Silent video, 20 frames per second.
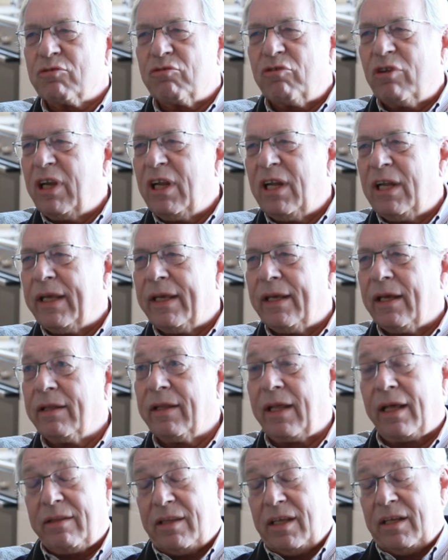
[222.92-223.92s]
really, and
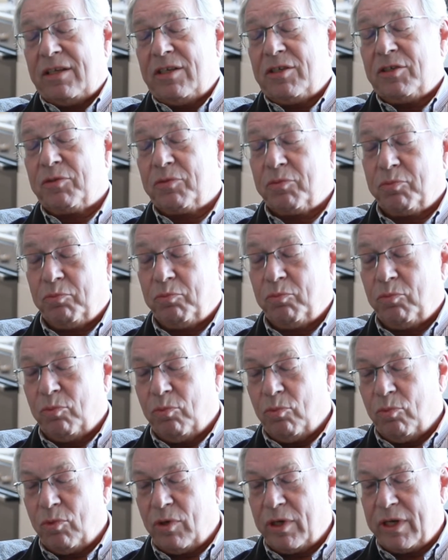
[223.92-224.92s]
that is
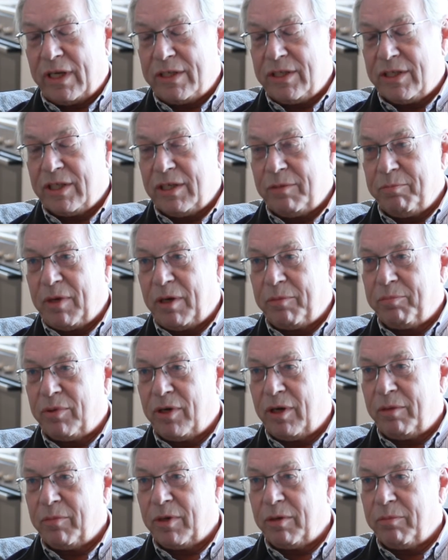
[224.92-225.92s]
what I see my
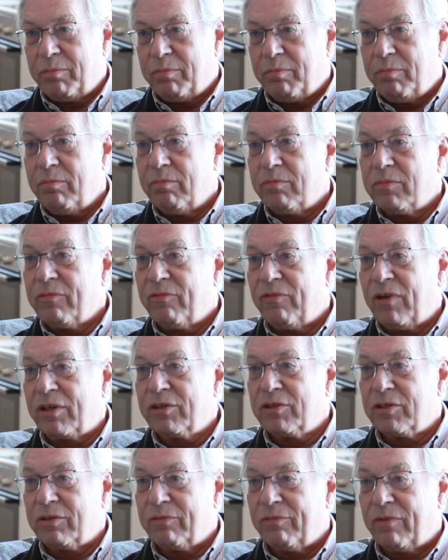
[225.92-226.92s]
primary
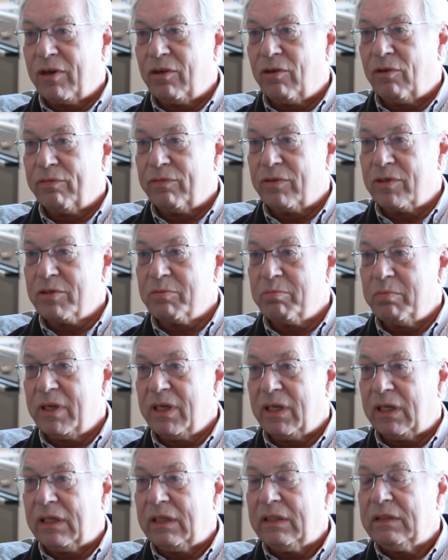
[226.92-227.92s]
function very often as
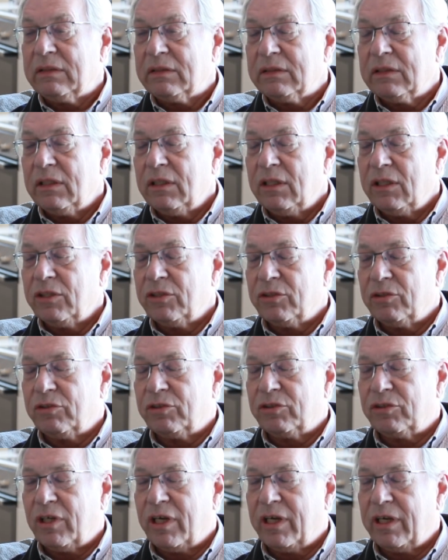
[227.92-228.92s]
being, to
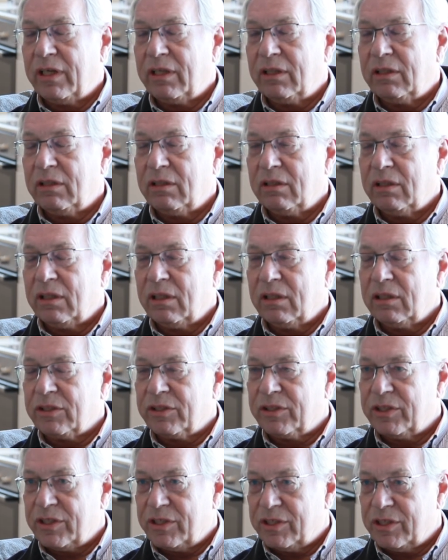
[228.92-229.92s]
try and
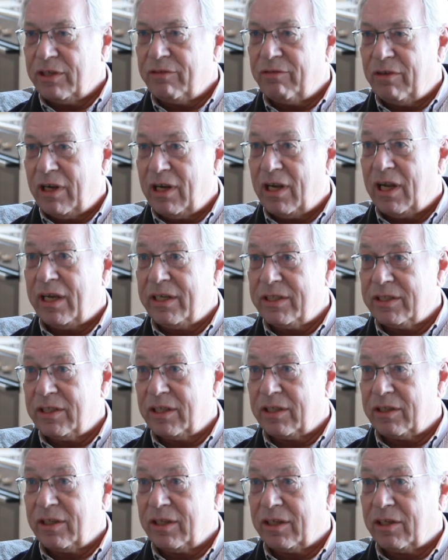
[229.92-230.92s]
assist in
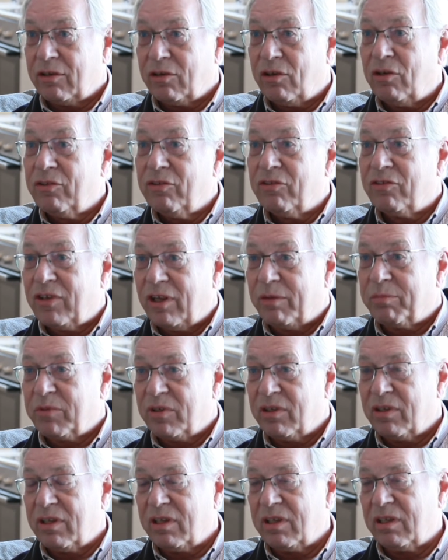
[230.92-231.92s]
realizing the
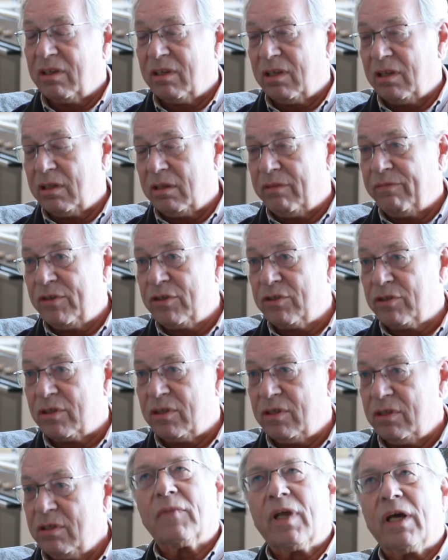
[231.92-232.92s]
concept and the
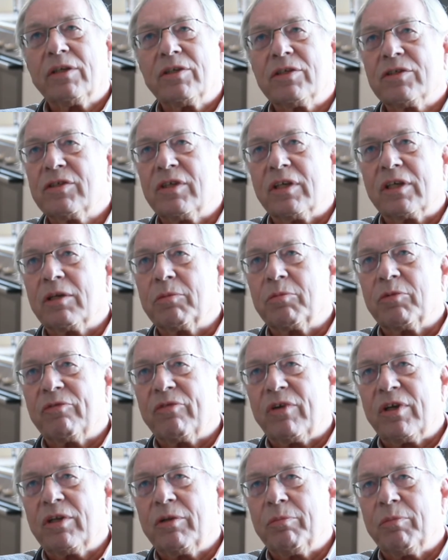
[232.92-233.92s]
vision. I just think it was
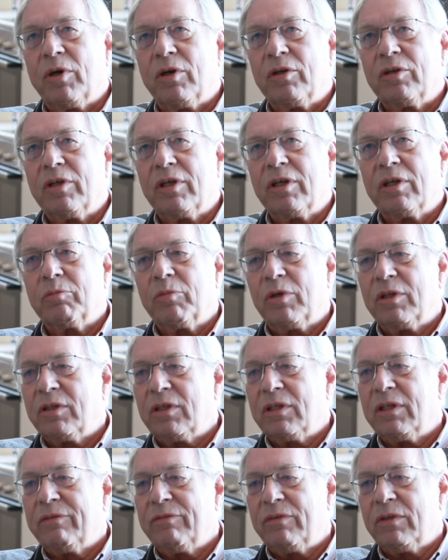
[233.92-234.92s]
very demanding, and we
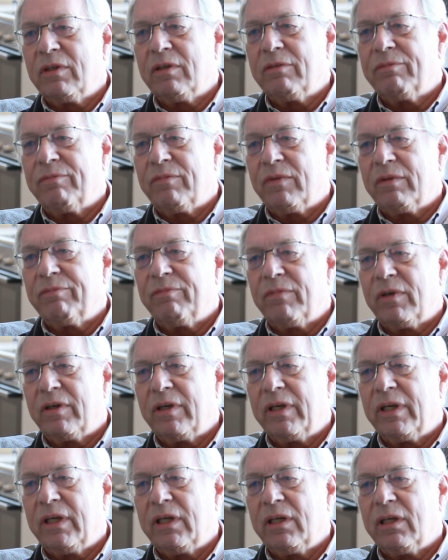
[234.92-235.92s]
delivered a
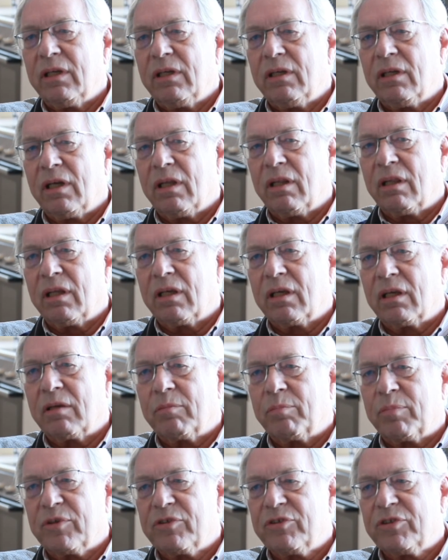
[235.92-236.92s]
very, I think,
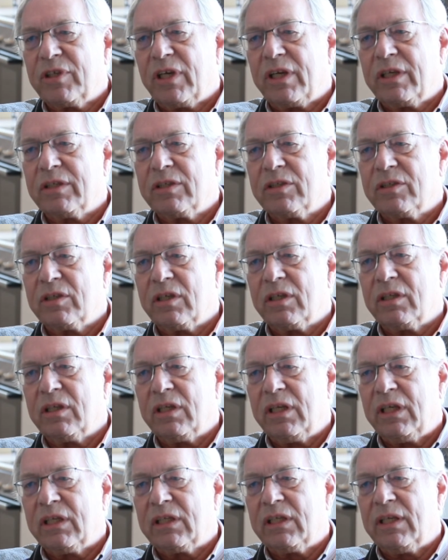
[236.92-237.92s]
precise and
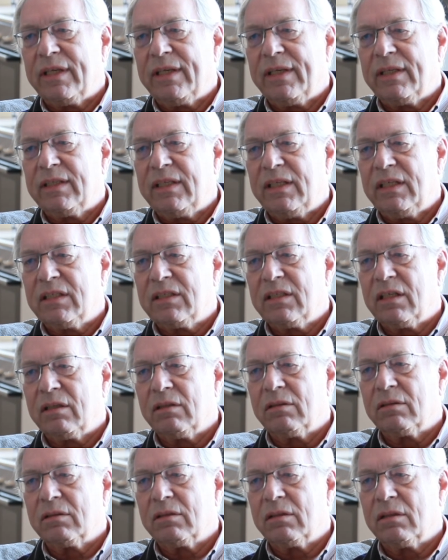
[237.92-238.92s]
neatly
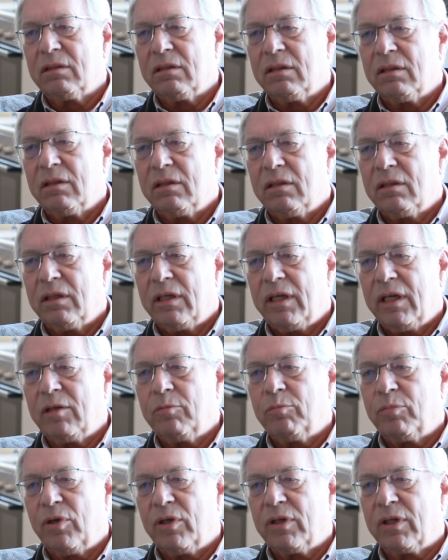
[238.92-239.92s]
detailed
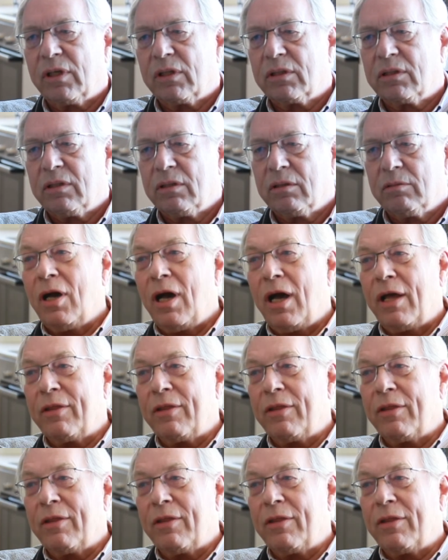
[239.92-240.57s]
end product. I